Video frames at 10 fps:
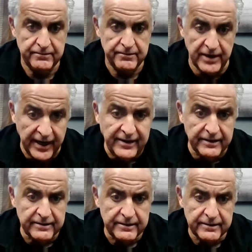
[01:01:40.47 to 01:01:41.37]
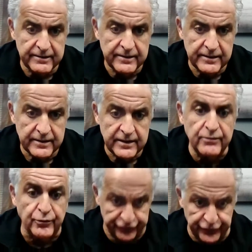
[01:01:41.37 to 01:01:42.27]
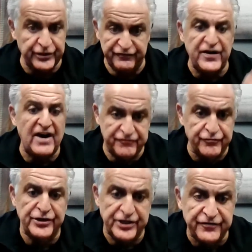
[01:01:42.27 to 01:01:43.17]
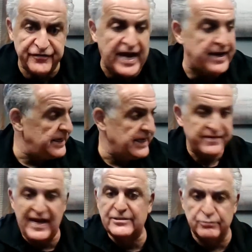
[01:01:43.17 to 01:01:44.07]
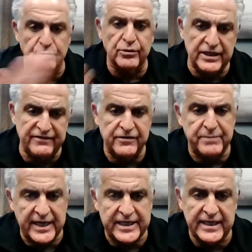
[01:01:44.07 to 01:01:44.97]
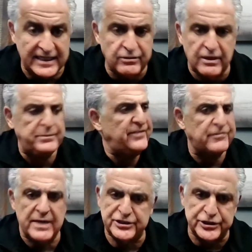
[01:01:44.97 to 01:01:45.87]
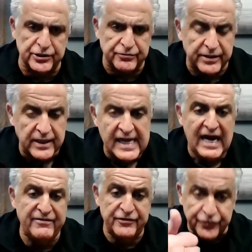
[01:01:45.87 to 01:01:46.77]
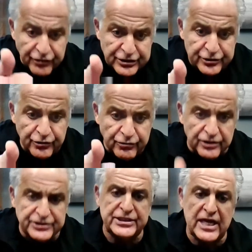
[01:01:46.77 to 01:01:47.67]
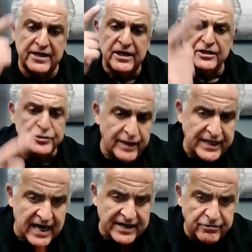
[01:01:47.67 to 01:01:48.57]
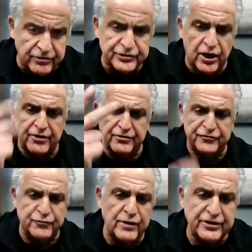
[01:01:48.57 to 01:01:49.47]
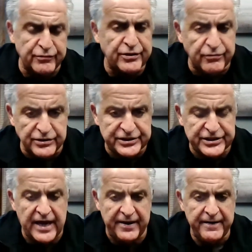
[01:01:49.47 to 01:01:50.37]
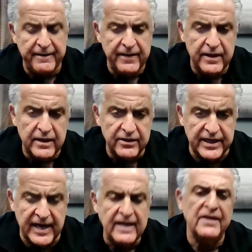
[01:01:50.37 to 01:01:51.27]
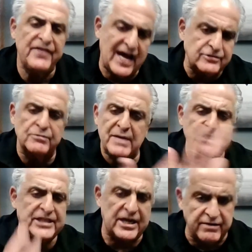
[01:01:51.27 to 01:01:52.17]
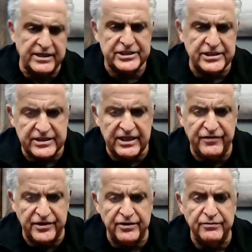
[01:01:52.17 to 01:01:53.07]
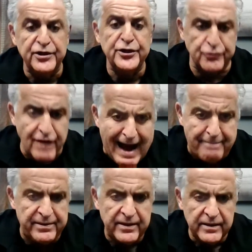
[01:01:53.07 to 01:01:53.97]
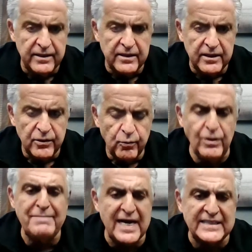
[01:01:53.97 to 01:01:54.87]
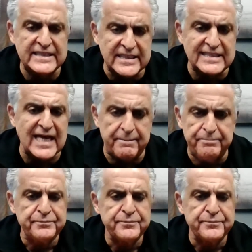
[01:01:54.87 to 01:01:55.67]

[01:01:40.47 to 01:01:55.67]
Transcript: Right? And we're 35 trillion in debt. That's what we're leaving my kid. That's what I'm leaving my children. I have a 32-year-old son, 29-year-old daughter, and a 23-year-old son. Okay, that's what my generation is leaving you. Crap. We messed this up.